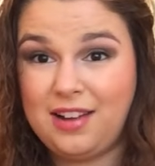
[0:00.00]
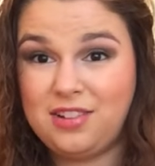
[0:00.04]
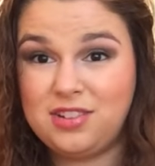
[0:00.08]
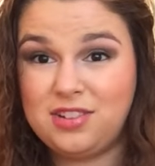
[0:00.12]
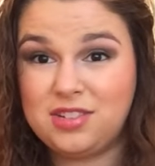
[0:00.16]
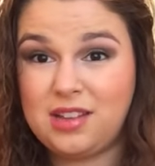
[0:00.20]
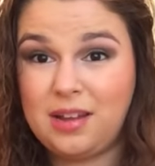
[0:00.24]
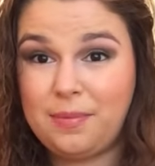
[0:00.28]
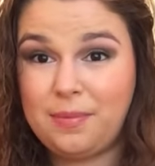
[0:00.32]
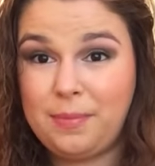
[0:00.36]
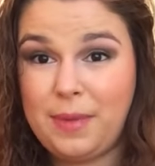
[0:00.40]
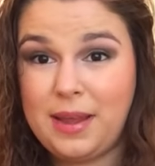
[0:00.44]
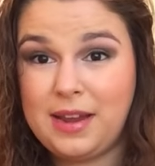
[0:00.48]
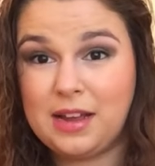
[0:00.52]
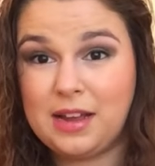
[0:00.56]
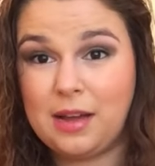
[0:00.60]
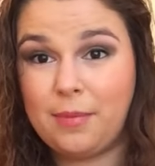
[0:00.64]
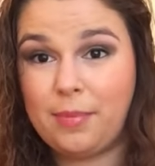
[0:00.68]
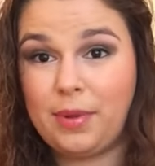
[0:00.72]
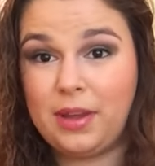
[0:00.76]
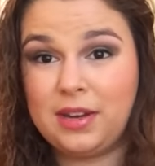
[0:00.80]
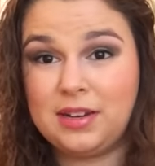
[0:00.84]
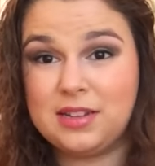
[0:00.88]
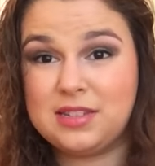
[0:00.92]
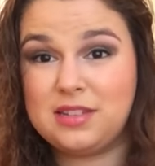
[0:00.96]
just like
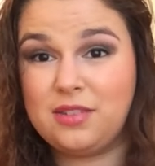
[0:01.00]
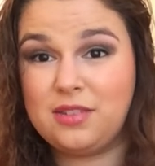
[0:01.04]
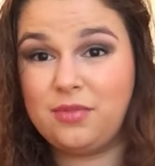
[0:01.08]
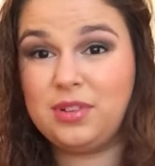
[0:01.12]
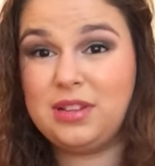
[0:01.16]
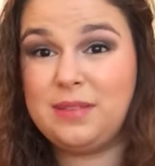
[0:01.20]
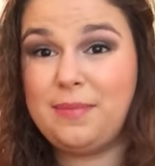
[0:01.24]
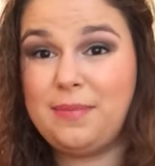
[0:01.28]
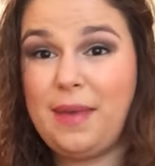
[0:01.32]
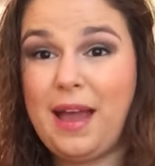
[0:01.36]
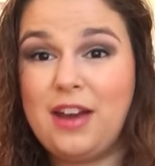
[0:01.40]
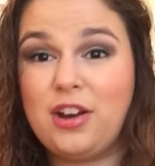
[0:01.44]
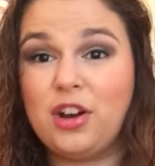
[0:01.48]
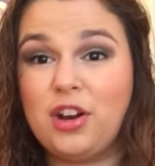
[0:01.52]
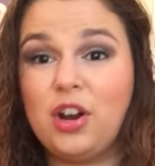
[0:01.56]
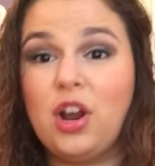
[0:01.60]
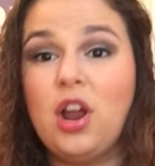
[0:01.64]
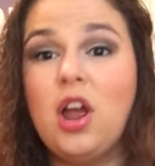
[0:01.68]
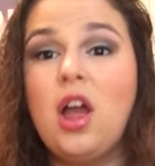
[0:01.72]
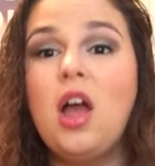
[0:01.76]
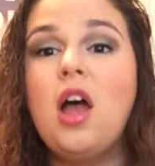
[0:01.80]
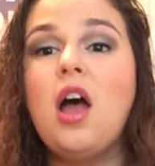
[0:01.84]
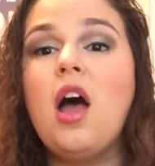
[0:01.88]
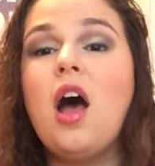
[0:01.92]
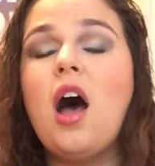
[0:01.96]
makeup. It doesn't really matter.
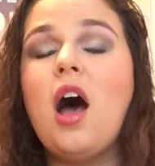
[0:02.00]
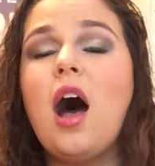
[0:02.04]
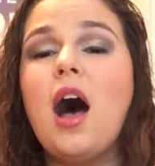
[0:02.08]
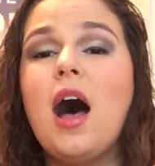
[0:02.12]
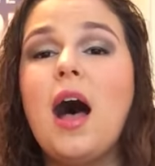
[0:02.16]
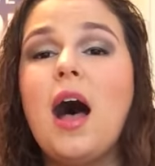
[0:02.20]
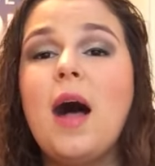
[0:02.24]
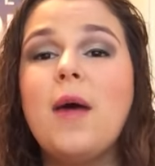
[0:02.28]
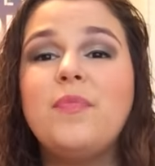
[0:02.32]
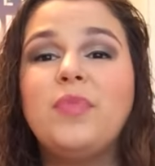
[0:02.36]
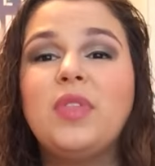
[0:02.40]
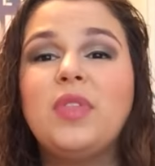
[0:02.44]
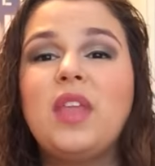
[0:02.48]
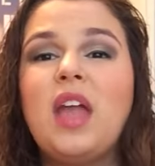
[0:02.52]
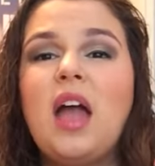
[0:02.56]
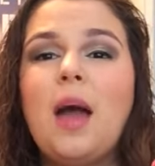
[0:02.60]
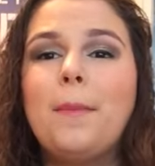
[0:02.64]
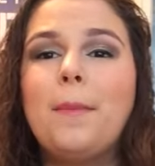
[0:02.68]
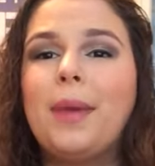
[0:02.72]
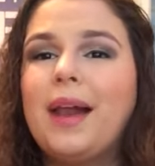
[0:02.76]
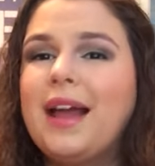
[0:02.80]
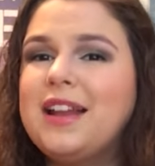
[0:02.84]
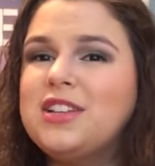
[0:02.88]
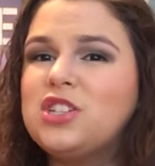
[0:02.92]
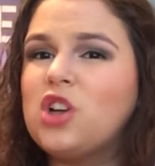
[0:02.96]
But
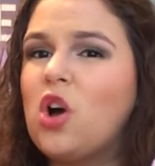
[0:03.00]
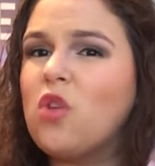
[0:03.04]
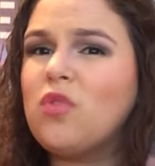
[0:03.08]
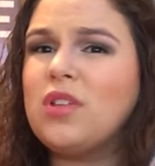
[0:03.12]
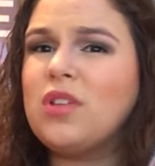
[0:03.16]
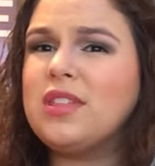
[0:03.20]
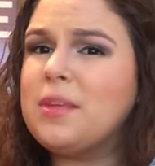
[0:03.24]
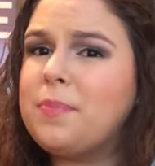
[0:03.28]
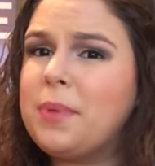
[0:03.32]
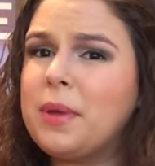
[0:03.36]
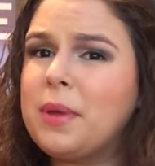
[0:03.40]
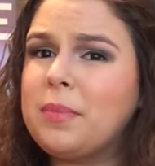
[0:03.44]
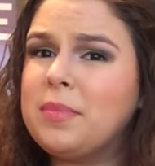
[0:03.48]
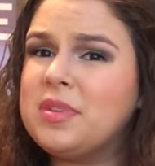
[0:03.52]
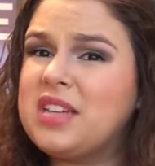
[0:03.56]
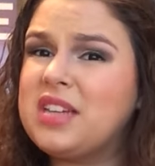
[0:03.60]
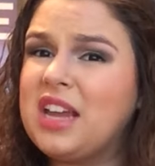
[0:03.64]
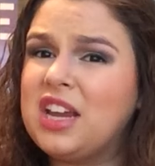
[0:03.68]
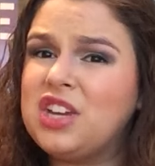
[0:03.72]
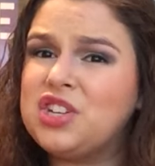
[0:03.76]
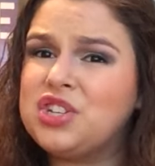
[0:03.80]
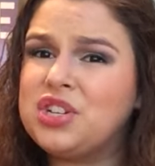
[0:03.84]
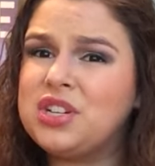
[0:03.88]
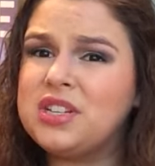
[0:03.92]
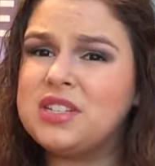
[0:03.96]
I don't think the
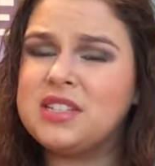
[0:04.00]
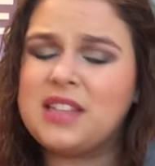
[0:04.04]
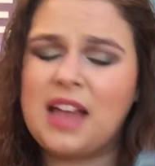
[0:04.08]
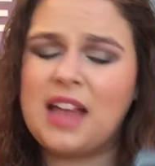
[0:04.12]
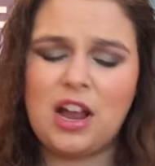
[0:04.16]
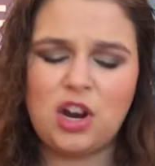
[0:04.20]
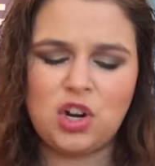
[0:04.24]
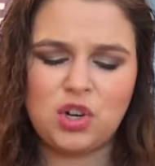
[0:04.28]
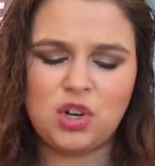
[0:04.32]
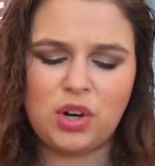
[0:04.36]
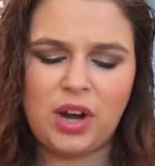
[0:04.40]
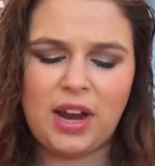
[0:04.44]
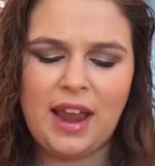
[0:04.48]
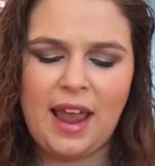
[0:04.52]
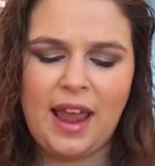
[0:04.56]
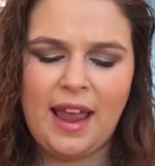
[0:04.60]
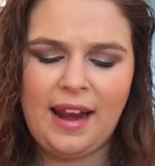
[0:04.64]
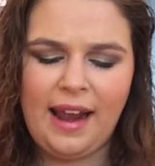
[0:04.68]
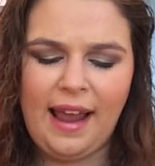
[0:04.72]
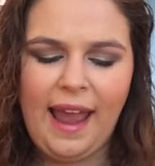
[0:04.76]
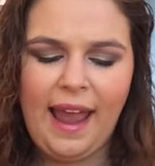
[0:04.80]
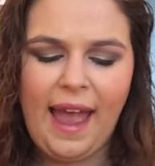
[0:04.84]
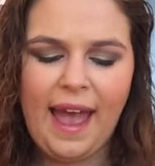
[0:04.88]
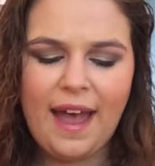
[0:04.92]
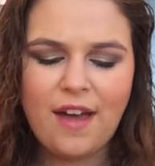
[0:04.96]
pigmentation is that great,
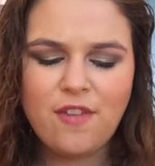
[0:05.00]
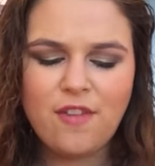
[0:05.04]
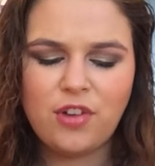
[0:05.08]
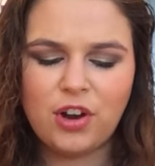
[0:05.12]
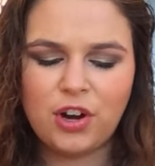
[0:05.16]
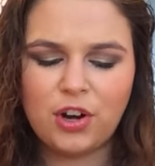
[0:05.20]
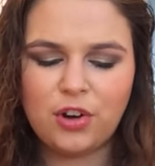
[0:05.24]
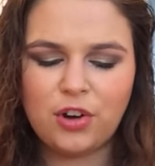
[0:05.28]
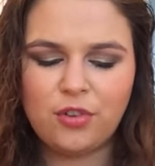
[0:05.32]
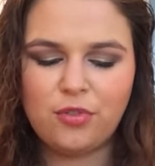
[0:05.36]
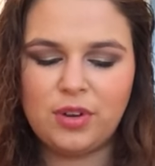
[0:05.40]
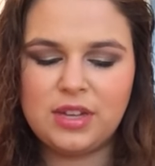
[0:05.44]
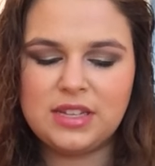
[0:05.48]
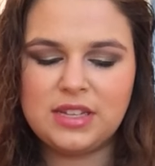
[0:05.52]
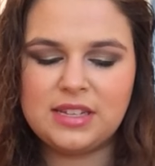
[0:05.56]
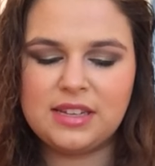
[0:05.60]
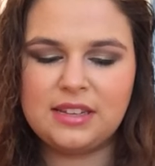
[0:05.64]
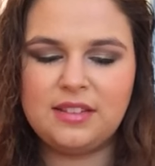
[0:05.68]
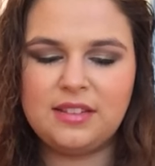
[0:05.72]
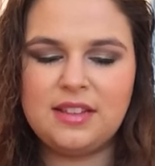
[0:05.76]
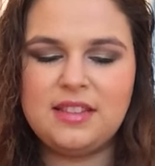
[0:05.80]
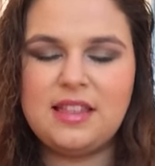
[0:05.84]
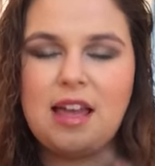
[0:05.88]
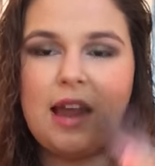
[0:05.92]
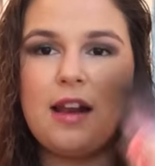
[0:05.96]
and I have heard
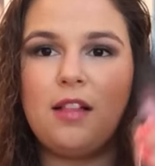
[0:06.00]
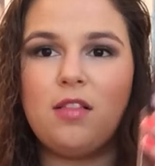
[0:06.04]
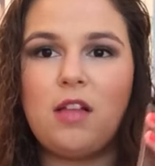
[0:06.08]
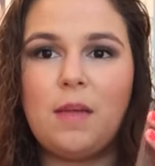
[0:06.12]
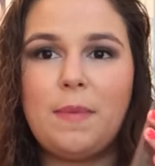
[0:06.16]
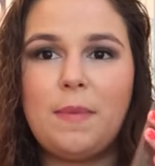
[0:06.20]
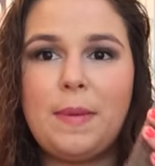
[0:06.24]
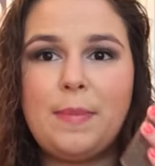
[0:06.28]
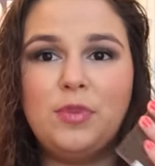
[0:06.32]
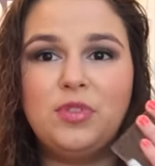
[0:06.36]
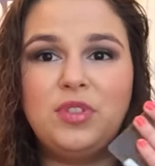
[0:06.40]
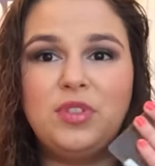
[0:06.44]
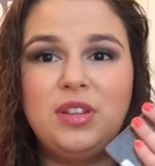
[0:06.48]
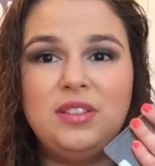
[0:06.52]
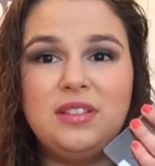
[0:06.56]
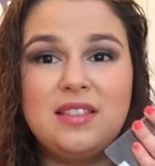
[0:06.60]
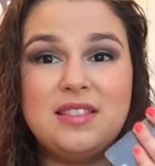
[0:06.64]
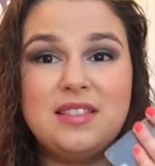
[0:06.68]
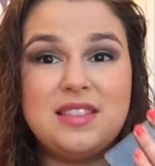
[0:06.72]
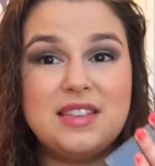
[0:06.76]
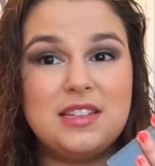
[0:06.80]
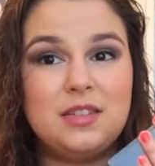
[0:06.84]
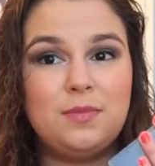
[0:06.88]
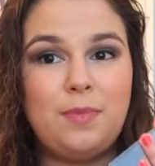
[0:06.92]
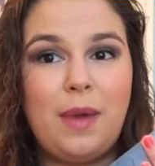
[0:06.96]
recently that a lot of people think
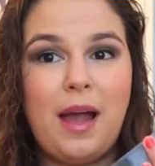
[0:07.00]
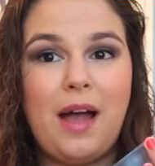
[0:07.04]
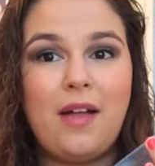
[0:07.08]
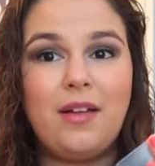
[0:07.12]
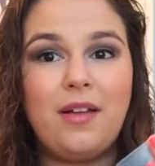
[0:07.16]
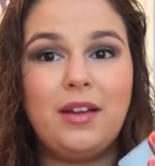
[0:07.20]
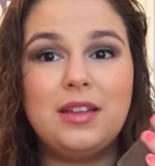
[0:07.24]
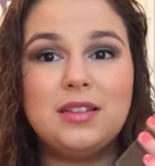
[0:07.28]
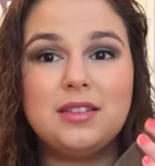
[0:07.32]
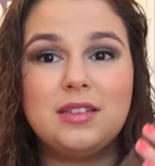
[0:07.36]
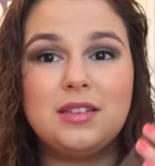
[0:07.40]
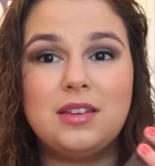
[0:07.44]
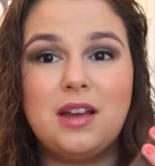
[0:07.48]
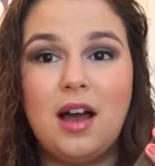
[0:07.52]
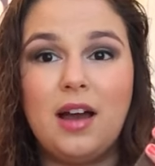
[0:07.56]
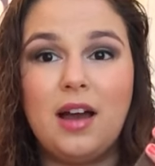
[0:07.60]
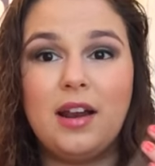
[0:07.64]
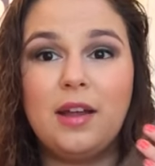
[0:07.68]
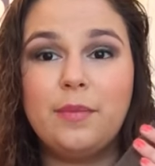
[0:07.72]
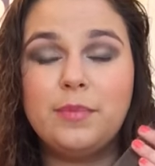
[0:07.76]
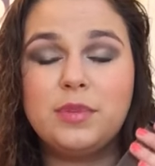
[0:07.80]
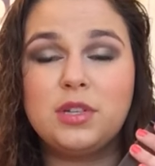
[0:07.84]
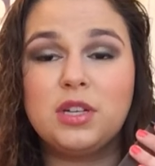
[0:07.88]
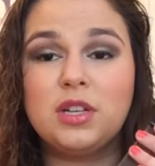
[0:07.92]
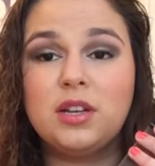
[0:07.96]
that this palette is not
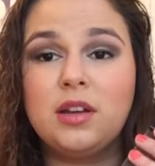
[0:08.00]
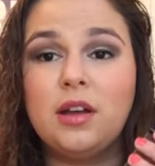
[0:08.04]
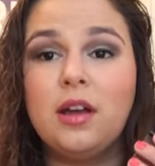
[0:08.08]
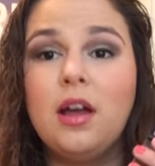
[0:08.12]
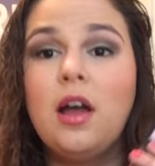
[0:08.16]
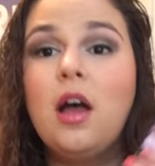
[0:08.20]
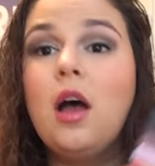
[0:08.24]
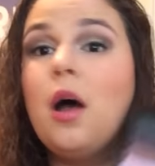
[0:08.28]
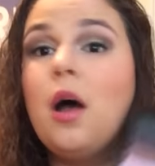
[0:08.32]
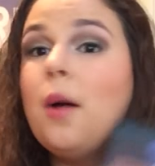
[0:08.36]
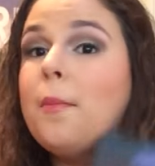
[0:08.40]
up to